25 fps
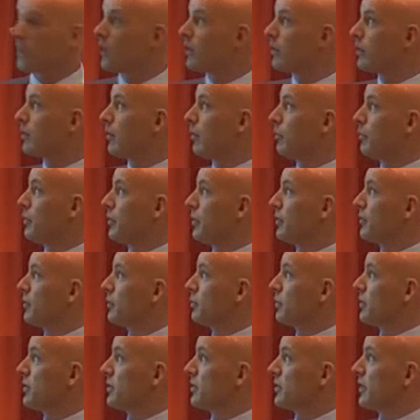get a copy of
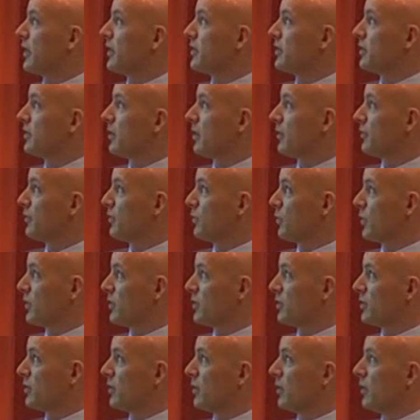the presentation
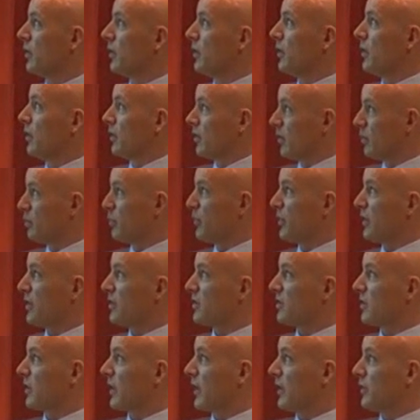afterwards. The
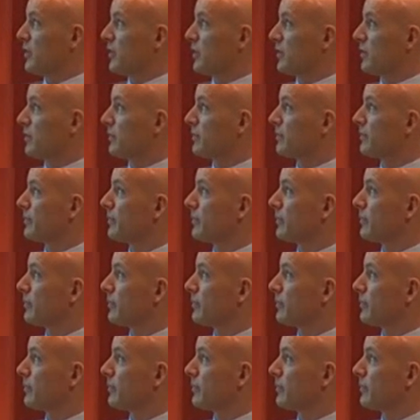pre-installation,